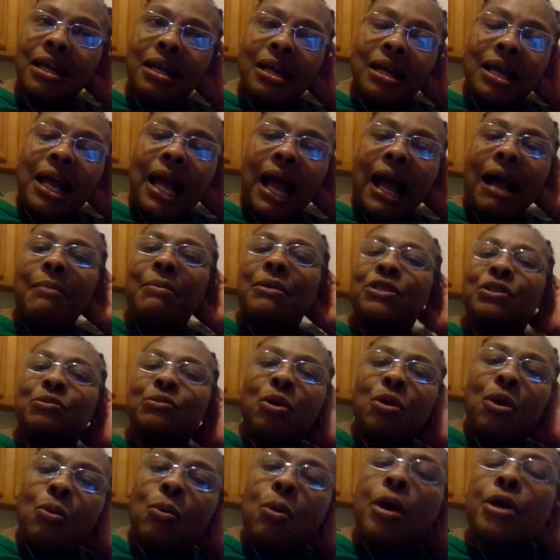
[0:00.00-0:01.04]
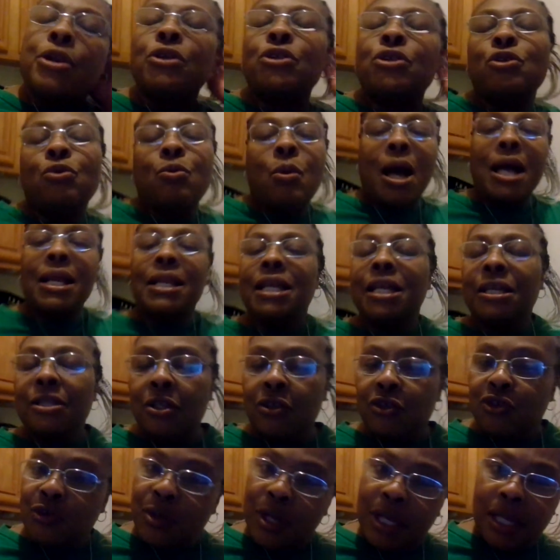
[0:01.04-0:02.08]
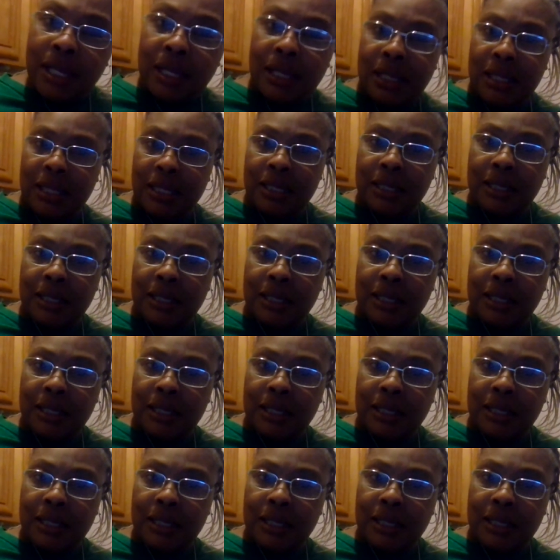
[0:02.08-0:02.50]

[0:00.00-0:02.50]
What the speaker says: how much more water do I need to drink?